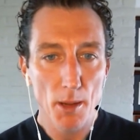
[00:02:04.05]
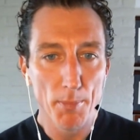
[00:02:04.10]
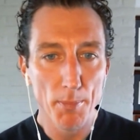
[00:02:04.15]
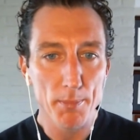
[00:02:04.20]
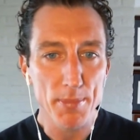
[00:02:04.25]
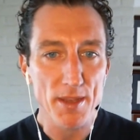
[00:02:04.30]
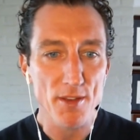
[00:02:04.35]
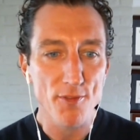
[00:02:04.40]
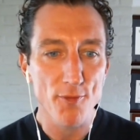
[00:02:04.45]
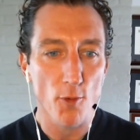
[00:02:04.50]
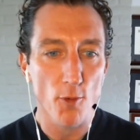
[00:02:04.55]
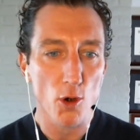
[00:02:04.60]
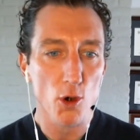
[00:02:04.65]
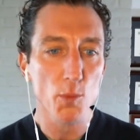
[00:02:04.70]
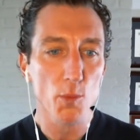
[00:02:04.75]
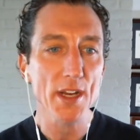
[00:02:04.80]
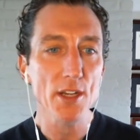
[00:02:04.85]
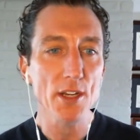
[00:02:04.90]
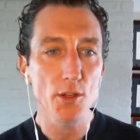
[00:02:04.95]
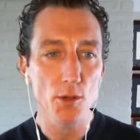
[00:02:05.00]
But
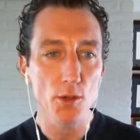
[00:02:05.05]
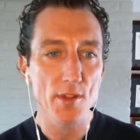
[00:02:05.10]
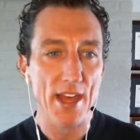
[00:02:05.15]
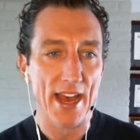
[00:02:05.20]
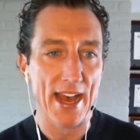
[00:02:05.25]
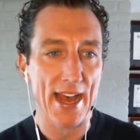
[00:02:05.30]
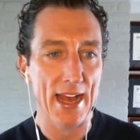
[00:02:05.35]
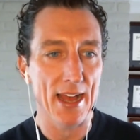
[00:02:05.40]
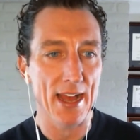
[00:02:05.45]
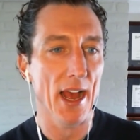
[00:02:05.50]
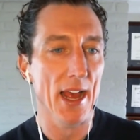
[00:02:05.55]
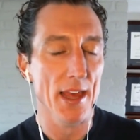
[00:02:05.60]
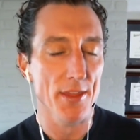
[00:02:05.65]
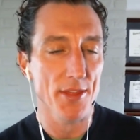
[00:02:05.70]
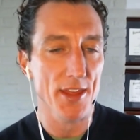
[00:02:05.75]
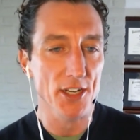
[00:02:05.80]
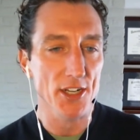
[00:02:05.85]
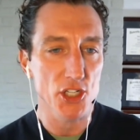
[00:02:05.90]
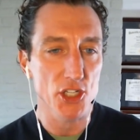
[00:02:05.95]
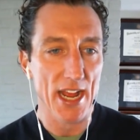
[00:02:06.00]
before we do that, I
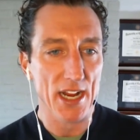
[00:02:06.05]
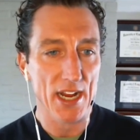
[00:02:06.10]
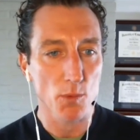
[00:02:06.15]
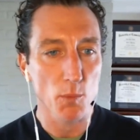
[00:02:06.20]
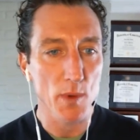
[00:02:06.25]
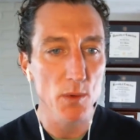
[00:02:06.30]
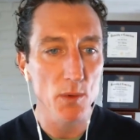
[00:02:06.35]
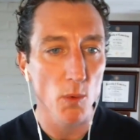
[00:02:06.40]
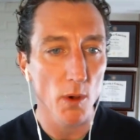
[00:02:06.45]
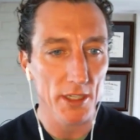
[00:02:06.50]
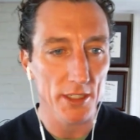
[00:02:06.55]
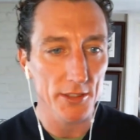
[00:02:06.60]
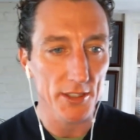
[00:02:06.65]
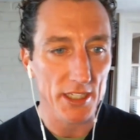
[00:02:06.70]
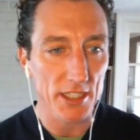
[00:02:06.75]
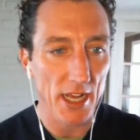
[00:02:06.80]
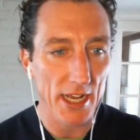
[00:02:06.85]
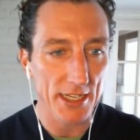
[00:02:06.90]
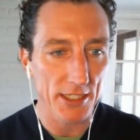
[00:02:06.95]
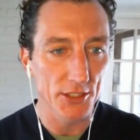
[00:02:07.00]
think, Jack, we wanted
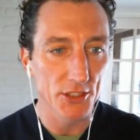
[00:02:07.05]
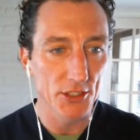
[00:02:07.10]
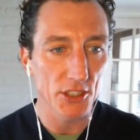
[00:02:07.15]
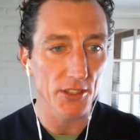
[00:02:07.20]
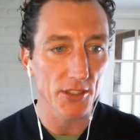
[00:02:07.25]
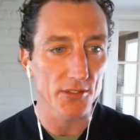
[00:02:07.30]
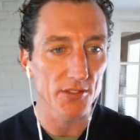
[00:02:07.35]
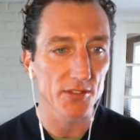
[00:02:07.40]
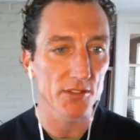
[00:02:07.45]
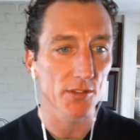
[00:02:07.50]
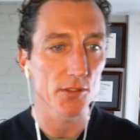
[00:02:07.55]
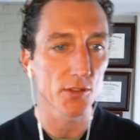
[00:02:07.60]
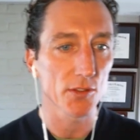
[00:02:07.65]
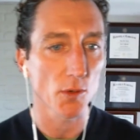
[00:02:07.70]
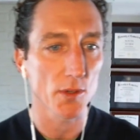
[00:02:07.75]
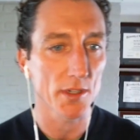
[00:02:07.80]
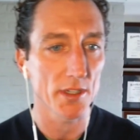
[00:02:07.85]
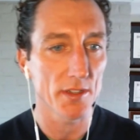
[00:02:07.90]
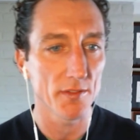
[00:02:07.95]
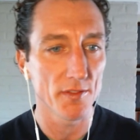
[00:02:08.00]
to kind of just
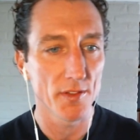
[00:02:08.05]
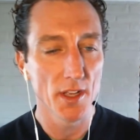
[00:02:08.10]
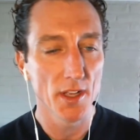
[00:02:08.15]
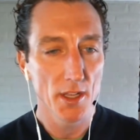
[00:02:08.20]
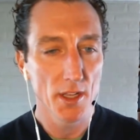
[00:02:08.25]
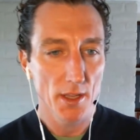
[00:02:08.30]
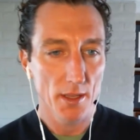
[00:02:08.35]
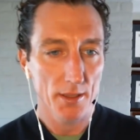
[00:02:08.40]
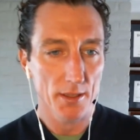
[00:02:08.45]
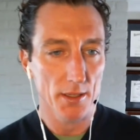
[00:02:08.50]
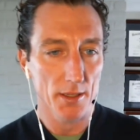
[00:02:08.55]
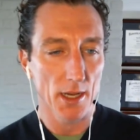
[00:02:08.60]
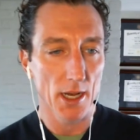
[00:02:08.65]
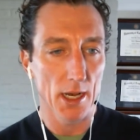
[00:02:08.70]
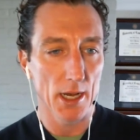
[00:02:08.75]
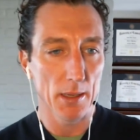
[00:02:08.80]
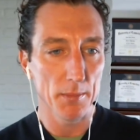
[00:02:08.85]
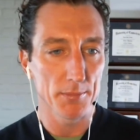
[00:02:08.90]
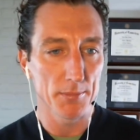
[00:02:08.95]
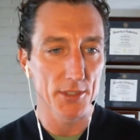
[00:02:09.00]
sort of
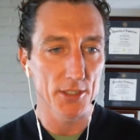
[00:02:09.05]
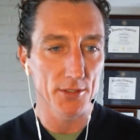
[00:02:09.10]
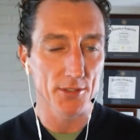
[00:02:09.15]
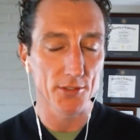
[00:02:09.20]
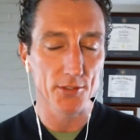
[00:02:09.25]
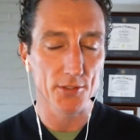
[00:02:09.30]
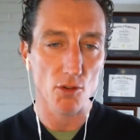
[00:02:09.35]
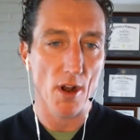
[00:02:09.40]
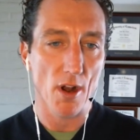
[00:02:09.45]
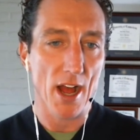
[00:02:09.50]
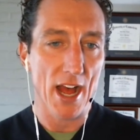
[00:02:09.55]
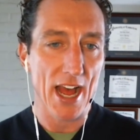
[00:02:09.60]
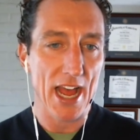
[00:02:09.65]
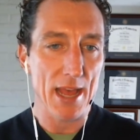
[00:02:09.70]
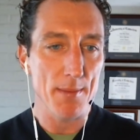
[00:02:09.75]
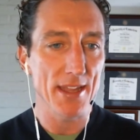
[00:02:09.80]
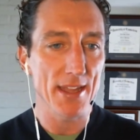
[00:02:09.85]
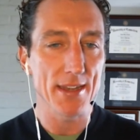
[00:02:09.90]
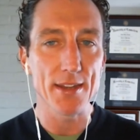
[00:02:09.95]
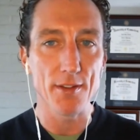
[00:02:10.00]
um,
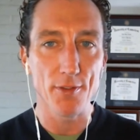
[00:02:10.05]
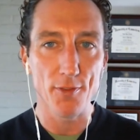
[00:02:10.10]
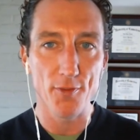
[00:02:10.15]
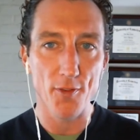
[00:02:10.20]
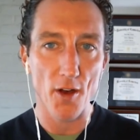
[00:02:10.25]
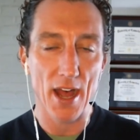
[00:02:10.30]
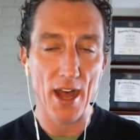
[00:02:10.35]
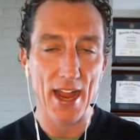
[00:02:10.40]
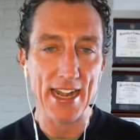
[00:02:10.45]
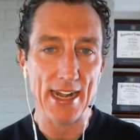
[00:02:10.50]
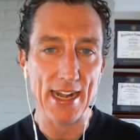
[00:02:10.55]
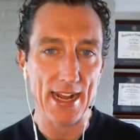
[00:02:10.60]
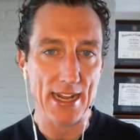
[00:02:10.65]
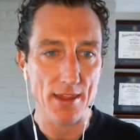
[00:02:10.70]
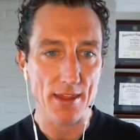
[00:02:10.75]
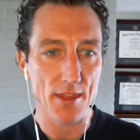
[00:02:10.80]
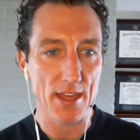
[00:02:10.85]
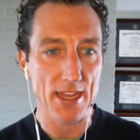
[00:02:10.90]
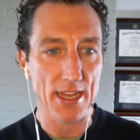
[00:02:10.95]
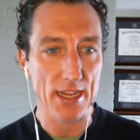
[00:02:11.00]
describe and define,
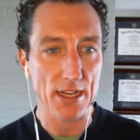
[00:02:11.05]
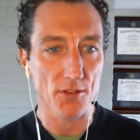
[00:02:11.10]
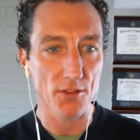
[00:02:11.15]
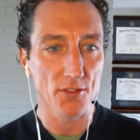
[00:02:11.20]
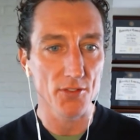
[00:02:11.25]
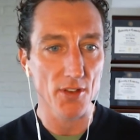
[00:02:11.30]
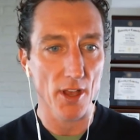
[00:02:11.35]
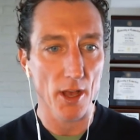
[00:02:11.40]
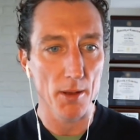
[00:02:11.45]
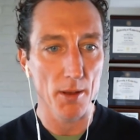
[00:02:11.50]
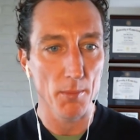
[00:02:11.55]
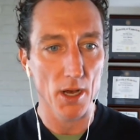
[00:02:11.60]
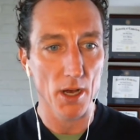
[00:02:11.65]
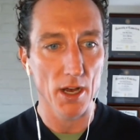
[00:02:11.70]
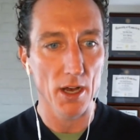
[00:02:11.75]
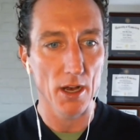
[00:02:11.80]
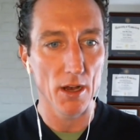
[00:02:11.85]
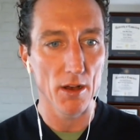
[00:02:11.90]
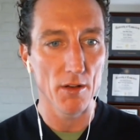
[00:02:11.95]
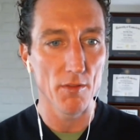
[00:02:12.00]
I think, some
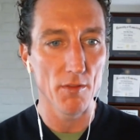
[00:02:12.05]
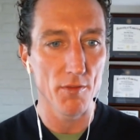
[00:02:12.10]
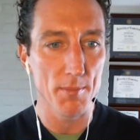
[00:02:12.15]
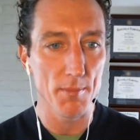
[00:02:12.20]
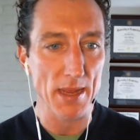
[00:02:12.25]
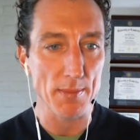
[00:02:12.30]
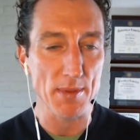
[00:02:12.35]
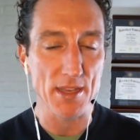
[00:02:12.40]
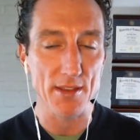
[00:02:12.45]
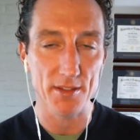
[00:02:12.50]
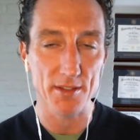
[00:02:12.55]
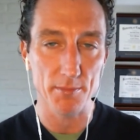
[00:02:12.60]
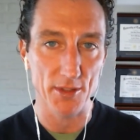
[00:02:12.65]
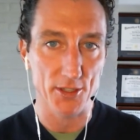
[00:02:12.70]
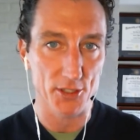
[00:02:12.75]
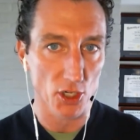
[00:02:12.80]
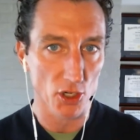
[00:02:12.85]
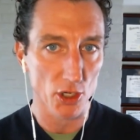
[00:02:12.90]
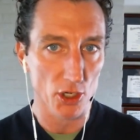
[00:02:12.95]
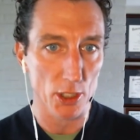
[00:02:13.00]
of maybe some of
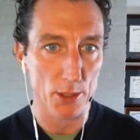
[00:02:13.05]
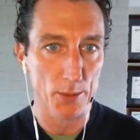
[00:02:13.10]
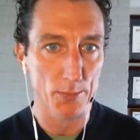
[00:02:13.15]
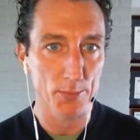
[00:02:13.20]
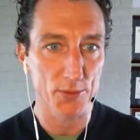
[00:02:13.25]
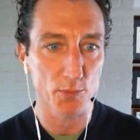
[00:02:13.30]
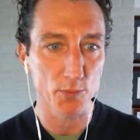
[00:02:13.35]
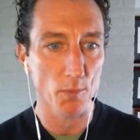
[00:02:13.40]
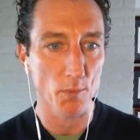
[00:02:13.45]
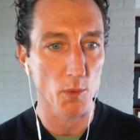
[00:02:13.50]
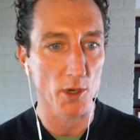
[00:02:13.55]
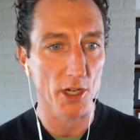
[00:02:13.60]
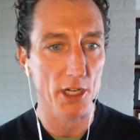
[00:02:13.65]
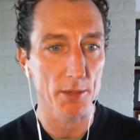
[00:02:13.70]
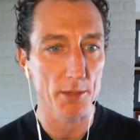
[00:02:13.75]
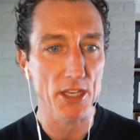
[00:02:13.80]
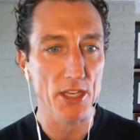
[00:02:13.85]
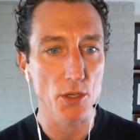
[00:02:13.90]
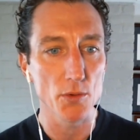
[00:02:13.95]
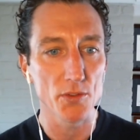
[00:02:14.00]
the terms we're going
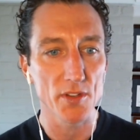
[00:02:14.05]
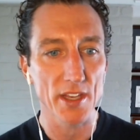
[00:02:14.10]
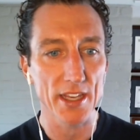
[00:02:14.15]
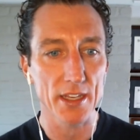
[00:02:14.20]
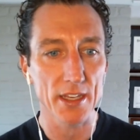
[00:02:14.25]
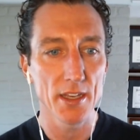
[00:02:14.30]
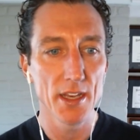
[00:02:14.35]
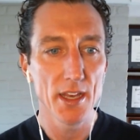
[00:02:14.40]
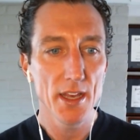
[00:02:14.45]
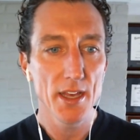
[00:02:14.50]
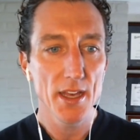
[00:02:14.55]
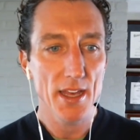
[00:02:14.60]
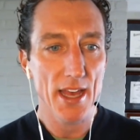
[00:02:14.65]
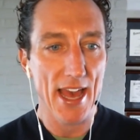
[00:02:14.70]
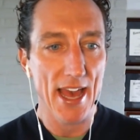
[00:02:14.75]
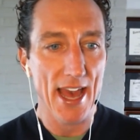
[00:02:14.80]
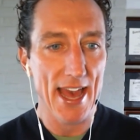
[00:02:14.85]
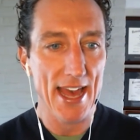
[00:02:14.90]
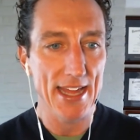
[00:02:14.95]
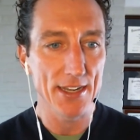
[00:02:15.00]
to be using
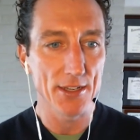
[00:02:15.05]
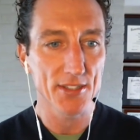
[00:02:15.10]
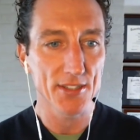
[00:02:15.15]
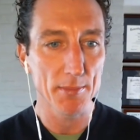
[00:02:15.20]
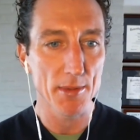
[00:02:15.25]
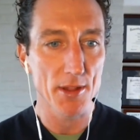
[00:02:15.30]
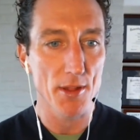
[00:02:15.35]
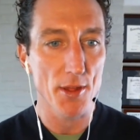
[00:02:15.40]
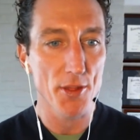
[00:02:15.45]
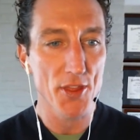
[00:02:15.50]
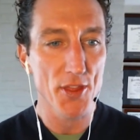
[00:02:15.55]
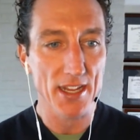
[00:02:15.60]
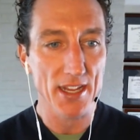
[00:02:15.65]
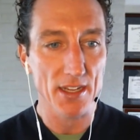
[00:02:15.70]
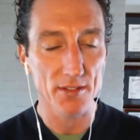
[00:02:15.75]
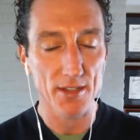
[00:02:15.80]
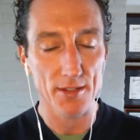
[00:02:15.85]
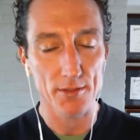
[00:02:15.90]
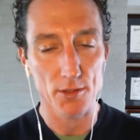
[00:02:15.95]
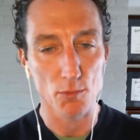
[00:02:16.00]
and some of the
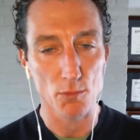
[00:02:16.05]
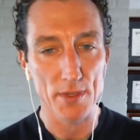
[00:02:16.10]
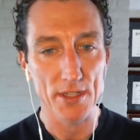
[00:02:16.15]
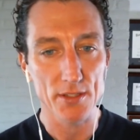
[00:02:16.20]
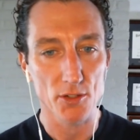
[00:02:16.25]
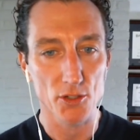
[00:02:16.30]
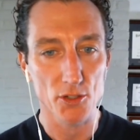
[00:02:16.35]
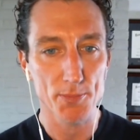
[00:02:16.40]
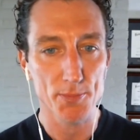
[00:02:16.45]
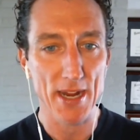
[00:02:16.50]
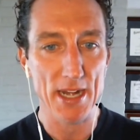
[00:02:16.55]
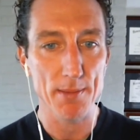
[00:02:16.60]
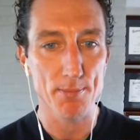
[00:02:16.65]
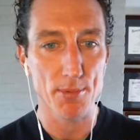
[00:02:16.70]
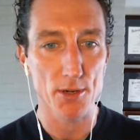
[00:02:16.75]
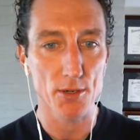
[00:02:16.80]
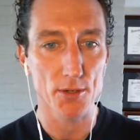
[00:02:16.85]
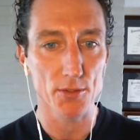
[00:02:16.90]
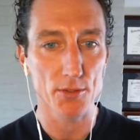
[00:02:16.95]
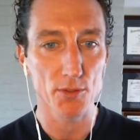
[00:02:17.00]
things that the research
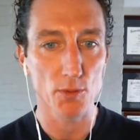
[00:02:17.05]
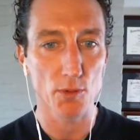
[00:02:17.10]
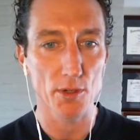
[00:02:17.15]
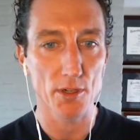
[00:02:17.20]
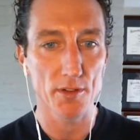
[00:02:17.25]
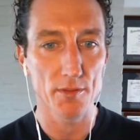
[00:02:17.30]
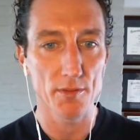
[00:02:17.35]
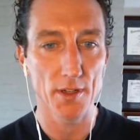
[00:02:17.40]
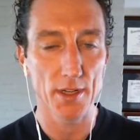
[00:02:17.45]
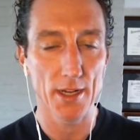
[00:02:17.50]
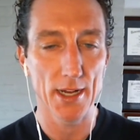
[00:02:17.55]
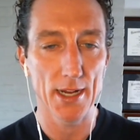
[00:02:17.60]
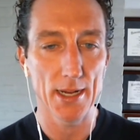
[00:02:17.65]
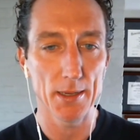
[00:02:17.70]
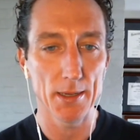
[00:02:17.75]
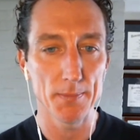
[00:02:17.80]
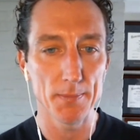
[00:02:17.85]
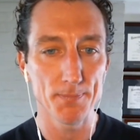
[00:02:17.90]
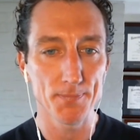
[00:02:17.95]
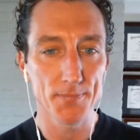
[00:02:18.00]
paper sort of
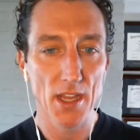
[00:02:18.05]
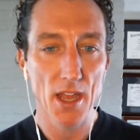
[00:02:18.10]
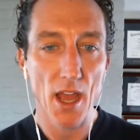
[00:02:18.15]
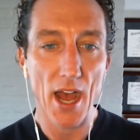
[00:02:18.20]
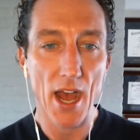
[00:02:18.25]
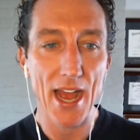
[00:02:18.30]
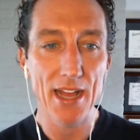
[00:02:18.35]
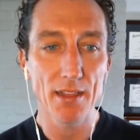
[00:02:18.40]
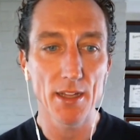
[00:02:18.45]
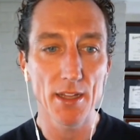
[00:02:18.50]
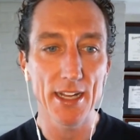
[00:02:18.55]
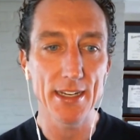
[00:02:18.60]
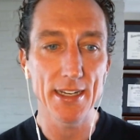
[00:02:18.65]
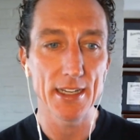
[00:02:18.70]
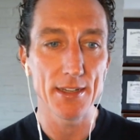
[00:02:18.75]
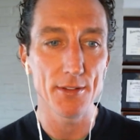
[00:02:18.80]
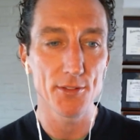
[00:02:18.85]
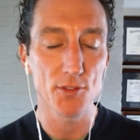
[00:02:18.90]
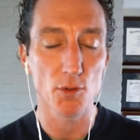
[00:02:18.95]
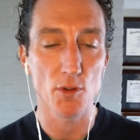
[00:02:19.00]
um,
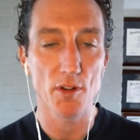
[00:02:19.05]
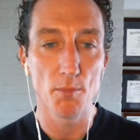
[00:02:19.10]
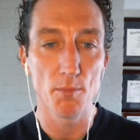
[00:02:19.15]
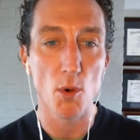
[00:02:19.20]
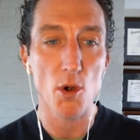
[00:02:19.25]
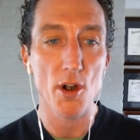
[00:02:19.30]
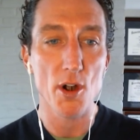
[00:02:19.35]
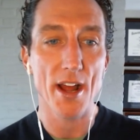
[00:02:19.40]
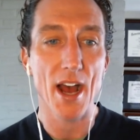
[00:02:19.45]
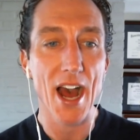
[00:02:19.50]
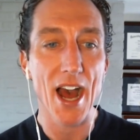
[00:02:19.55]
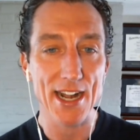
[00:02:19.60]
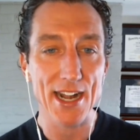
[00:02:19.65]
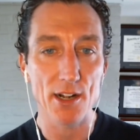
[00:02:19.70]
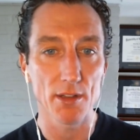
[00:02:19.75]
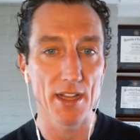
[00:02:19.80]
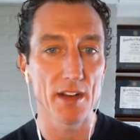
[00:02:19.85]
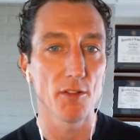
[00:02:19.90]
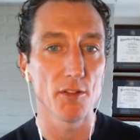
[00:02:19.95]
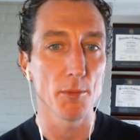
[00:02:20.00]
highlighted, sort of more at a
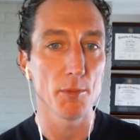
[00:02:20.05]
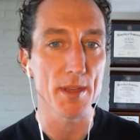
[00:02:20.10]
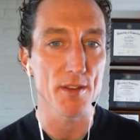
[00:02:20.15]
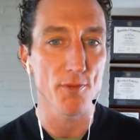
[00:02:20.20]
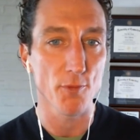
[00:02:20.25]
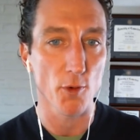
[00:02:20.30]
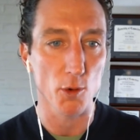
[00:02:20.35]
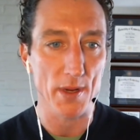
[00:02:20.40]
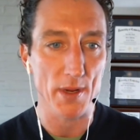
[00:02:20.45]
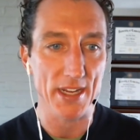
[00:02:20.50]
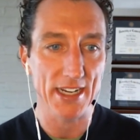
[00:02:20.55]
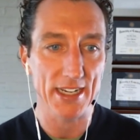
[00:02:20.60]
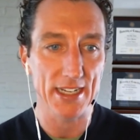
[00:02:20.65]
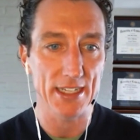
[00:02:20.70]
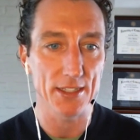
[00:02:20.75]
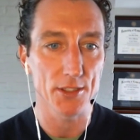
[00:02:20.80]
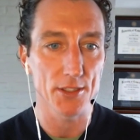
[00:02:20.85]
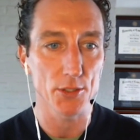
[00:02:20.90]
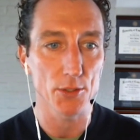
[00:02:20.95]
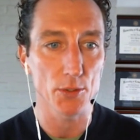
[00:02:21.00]
higher level before we get
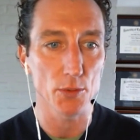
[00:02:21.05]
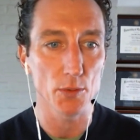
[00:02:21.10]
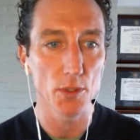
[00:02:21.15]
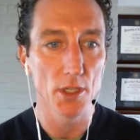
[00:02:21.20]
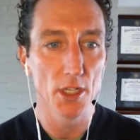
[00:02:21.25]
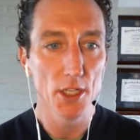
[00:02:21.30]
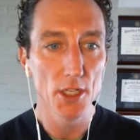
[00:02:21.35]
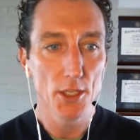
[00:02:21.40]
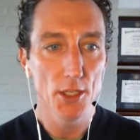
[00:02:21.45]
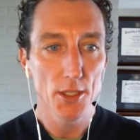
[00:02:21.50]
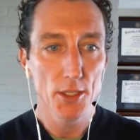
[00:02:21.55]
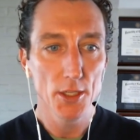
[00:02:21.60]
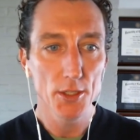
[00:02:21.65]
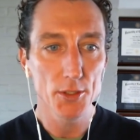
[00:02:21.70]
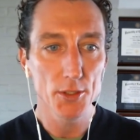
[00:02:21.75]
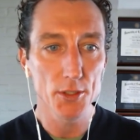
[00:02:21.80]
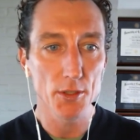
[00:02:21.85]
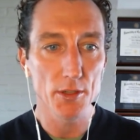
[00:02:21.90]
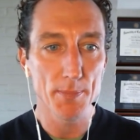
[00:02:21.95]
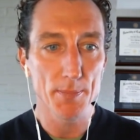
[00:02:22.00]
into
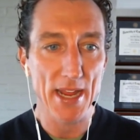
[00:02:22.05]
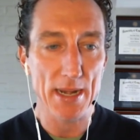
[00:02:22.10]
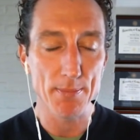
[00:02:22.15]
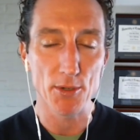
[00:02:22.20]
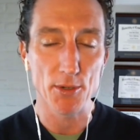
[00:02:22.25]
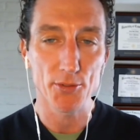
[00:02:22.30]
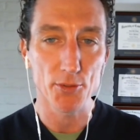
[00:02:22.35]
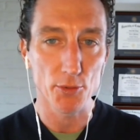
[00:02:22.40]
to the paper.